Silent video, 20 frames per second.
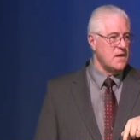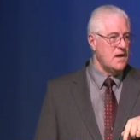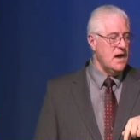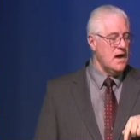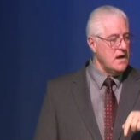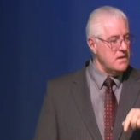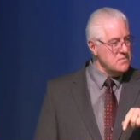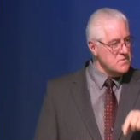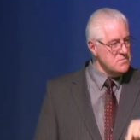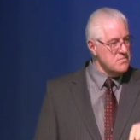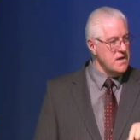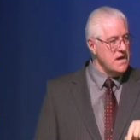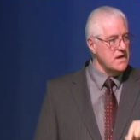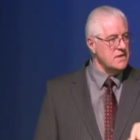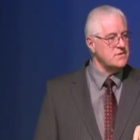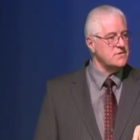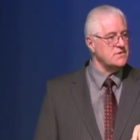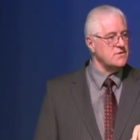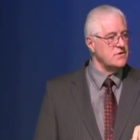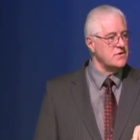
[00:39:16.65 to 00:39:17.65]
I'm the
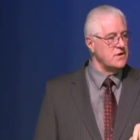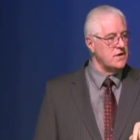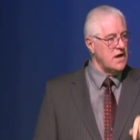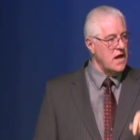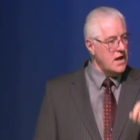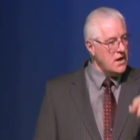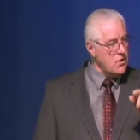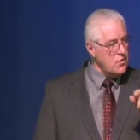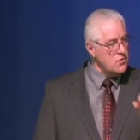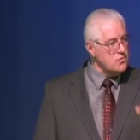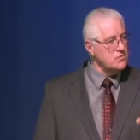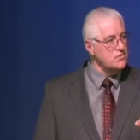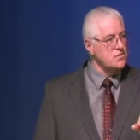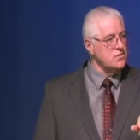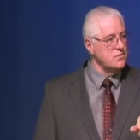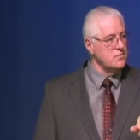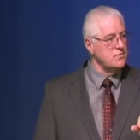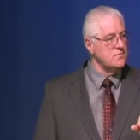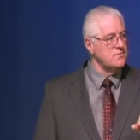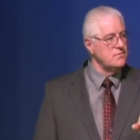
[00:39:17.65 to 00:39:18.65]
master, and I own
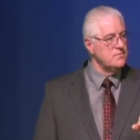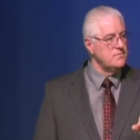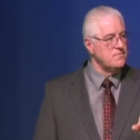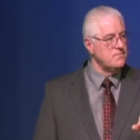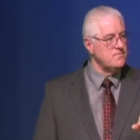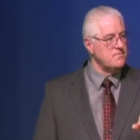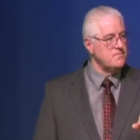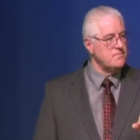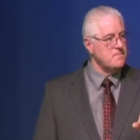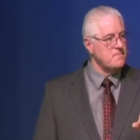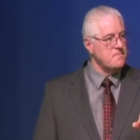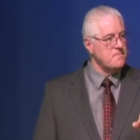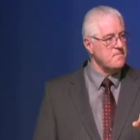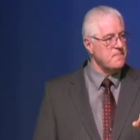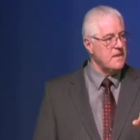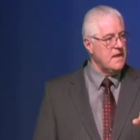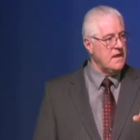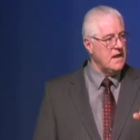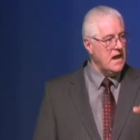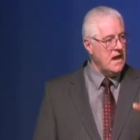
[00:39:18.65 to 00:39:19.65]
you.
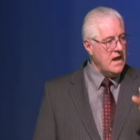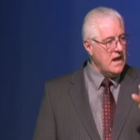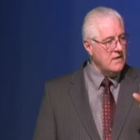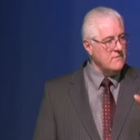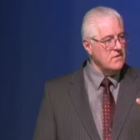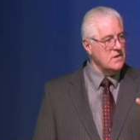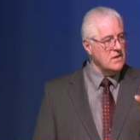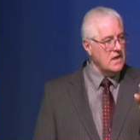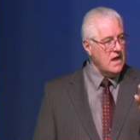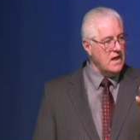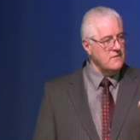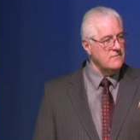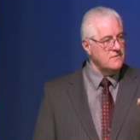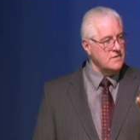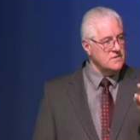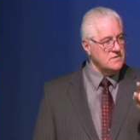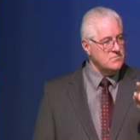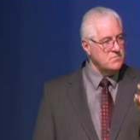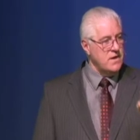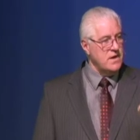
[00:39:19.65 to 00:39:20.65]
And I have a life
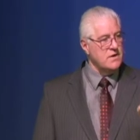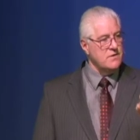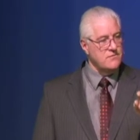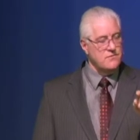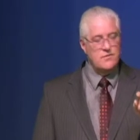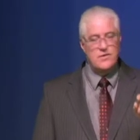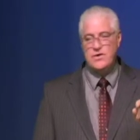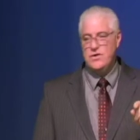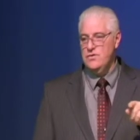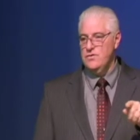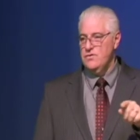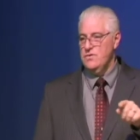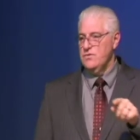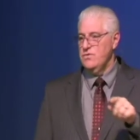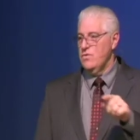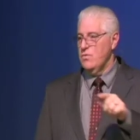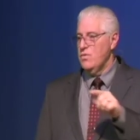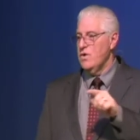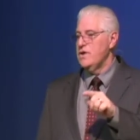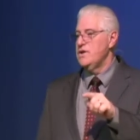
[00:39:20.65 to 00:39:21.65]
that's better for you than
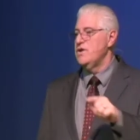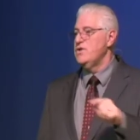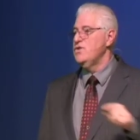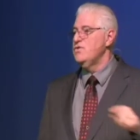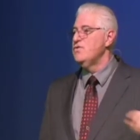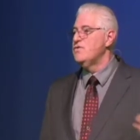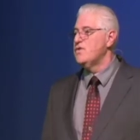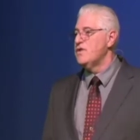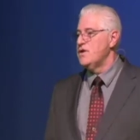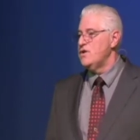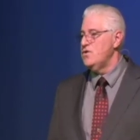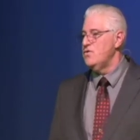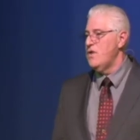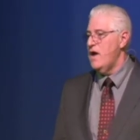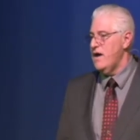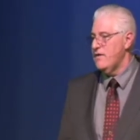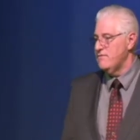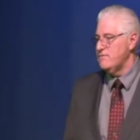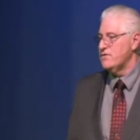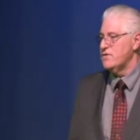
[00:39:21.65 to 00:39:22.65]
the one that you think you
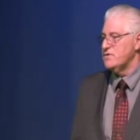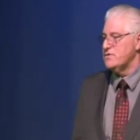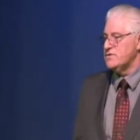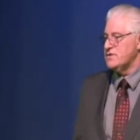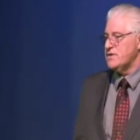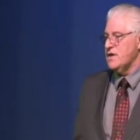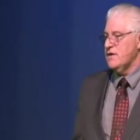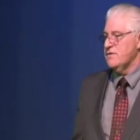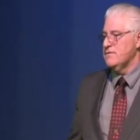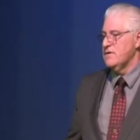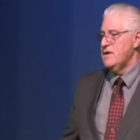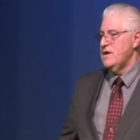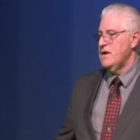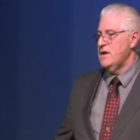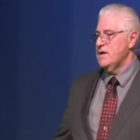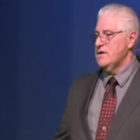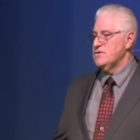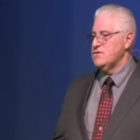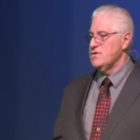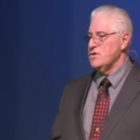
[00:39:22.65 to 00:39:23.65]
have for yourself.
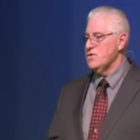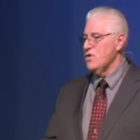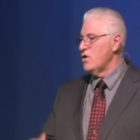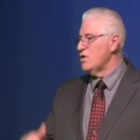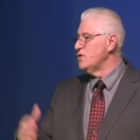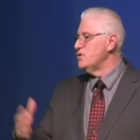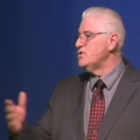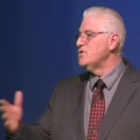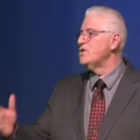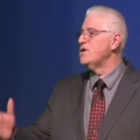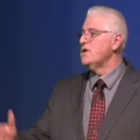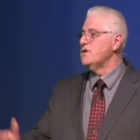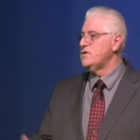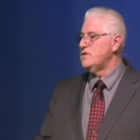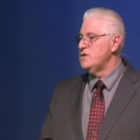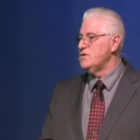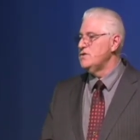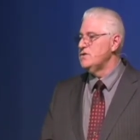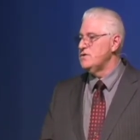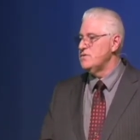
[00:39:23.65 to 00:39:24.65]
And so long as you
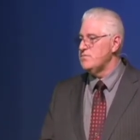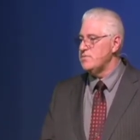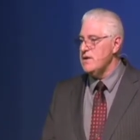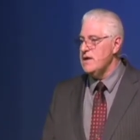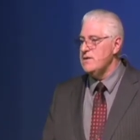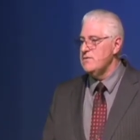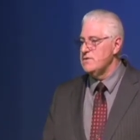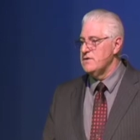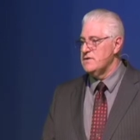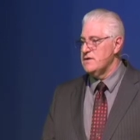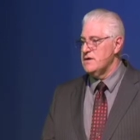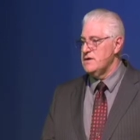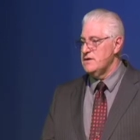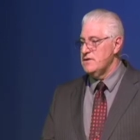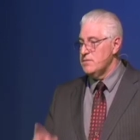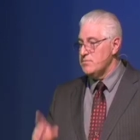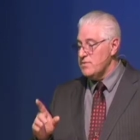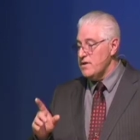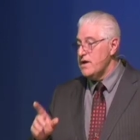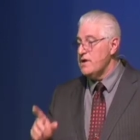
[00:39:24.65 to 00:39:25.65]
continue to play with it,
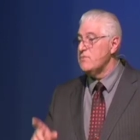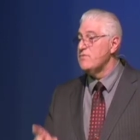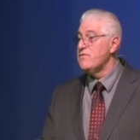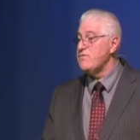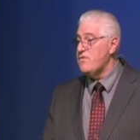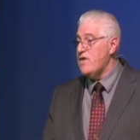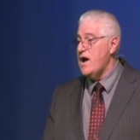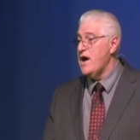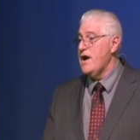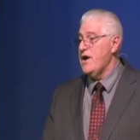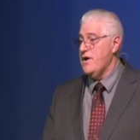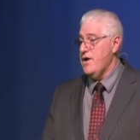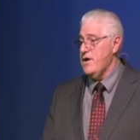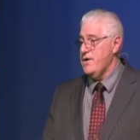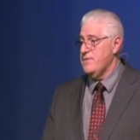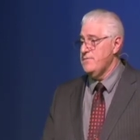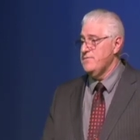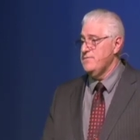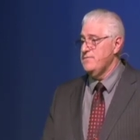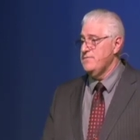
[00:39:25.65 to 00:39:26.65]
you're playing with fire.
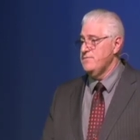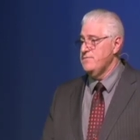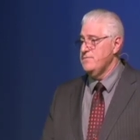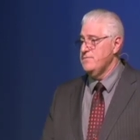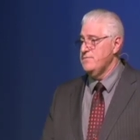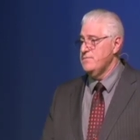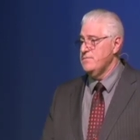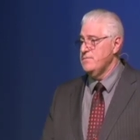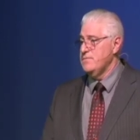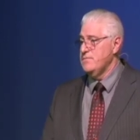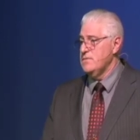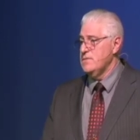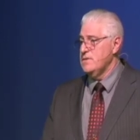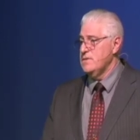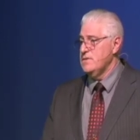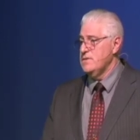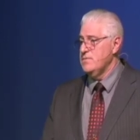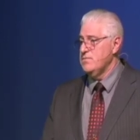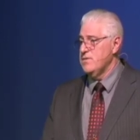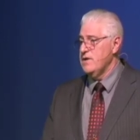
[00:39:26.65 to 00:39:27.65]

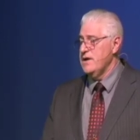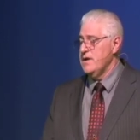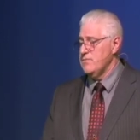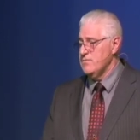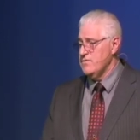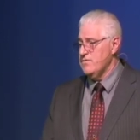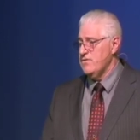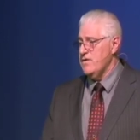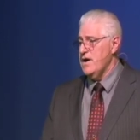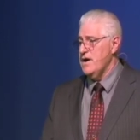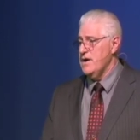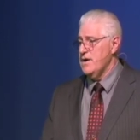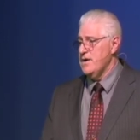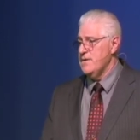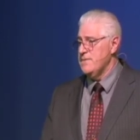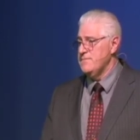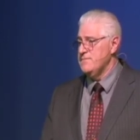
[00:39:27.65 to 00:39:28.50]
You're playing with fire.